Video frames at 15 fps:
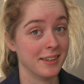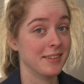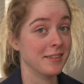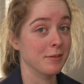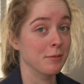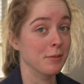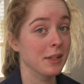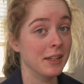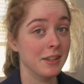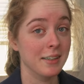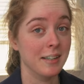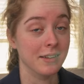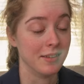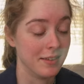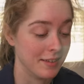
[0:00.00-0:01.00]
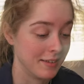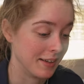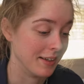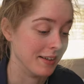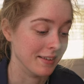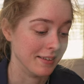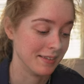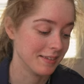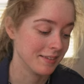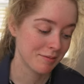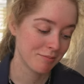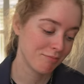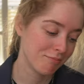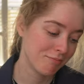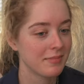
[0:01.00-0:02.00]
That's really, that's insane.
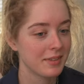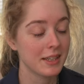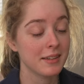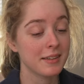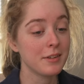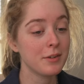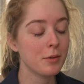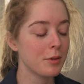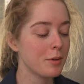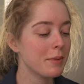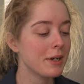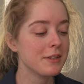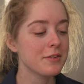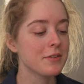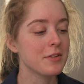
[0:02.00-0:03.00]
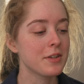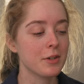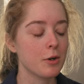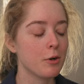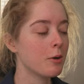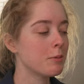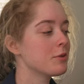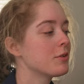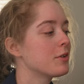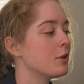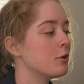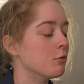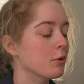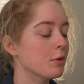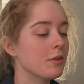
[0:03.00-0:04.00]
Because, you know, you might just think, oh, I'm just
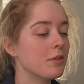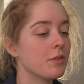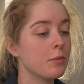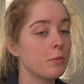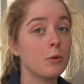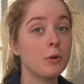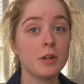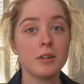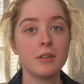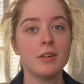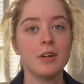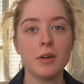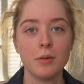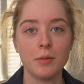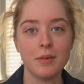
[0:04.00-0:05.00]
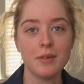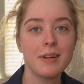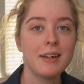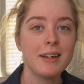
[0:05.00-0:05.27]
going to drill in some wood. No.